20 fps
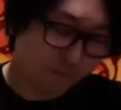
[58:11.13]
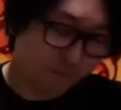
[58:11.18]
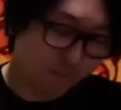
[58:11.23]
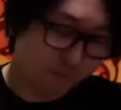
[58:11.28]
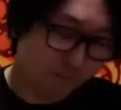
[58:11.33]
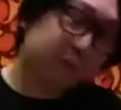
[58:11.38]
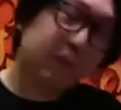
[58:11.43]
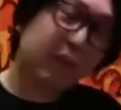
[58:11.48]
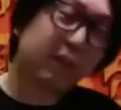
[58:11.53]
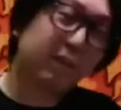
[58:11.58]

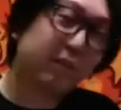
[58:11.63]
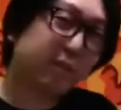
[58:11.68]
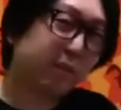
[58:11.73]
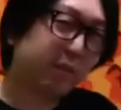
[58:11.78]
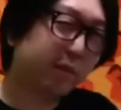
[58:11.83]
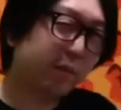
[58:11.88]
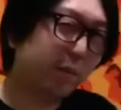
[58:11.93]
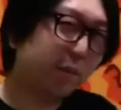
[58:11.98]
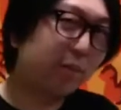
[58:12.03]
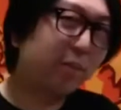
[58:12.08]
only keeps
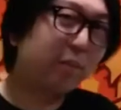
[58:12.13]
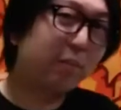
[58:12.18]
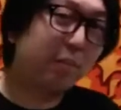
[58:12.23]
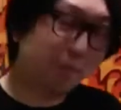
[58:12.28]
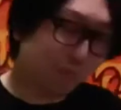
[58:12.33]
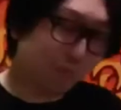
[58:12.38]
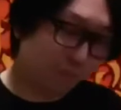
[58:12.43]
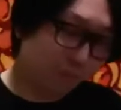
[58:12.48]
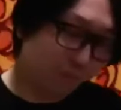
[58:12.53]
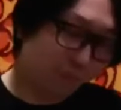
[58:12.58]
that
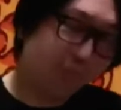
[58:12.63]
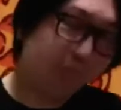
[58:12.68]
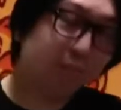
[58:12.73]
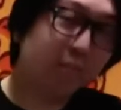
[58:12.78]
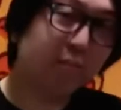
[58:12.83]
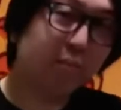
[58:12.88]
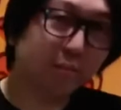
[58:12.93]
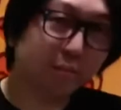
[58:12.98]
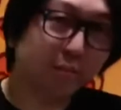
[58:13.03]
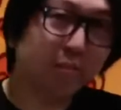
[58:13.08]
insane
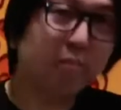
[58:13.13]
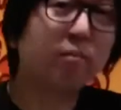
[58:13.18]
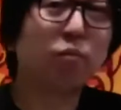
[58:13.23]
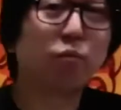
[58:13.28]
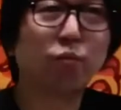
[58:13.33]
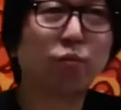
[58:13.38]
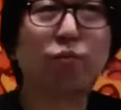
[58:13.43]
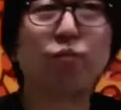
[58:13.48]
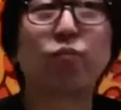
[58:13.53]
sharp, but it's like